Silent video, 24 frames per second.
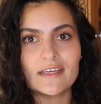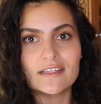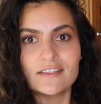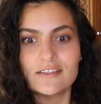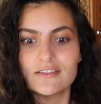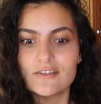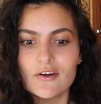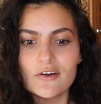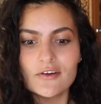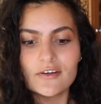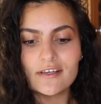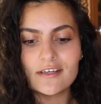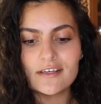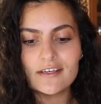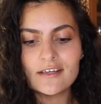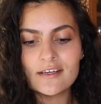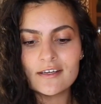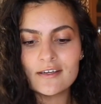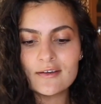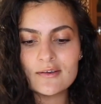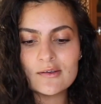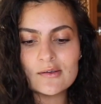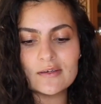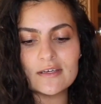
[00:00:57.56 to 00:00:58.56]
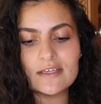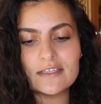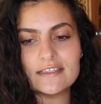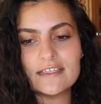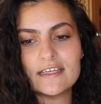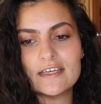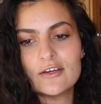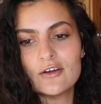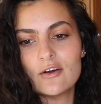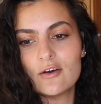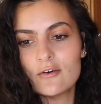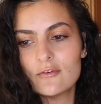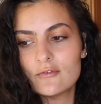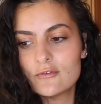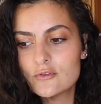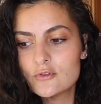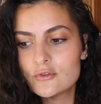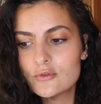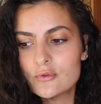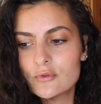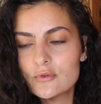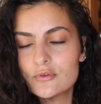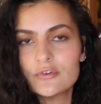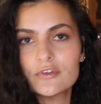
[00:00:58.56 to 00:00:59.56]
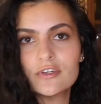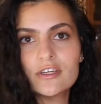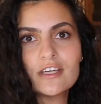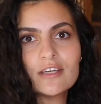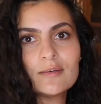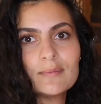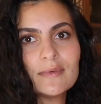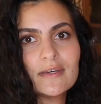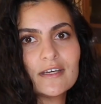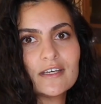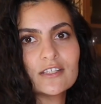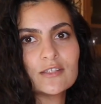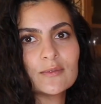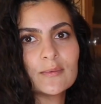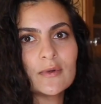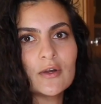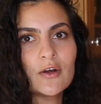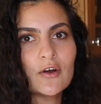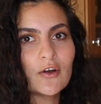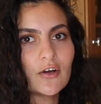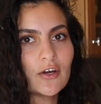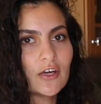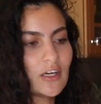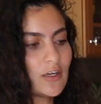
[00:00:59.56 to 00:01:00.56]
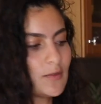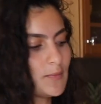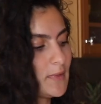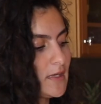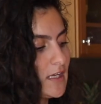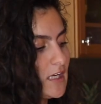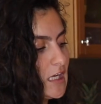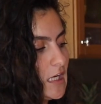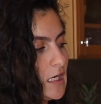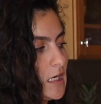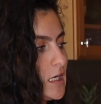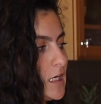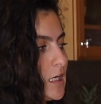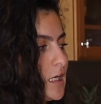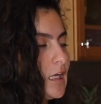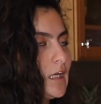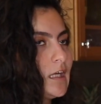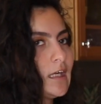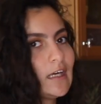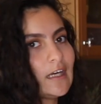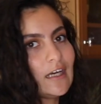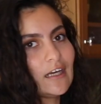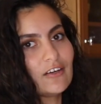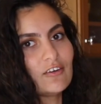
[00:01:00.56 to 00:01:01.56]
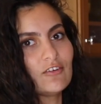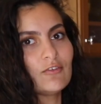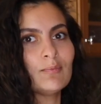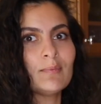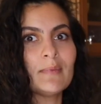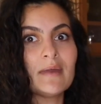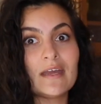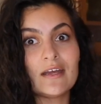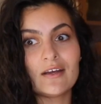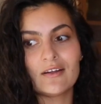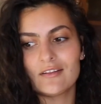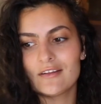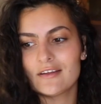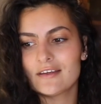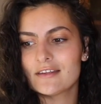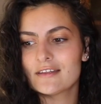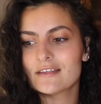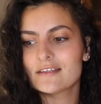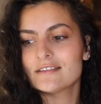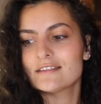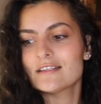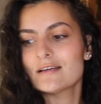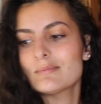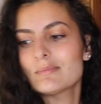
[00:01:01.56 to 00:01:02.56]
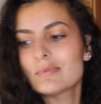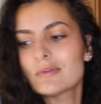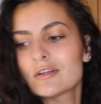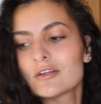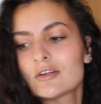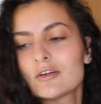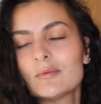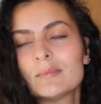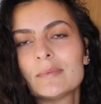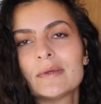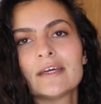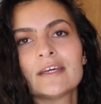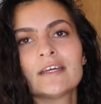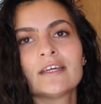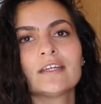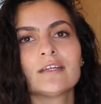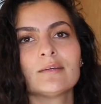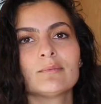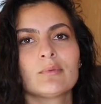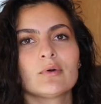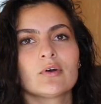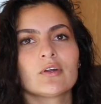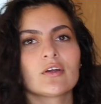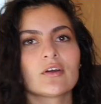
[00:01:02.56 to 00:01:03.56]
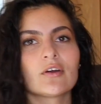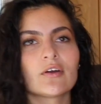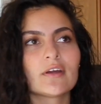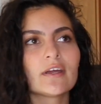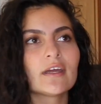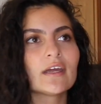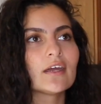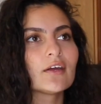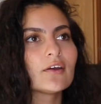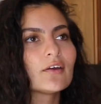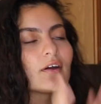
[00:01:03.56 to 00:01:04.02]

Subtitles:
started, I'm going to take off jewelry because we are going to be kind of mangling this up a little bit and putting our hair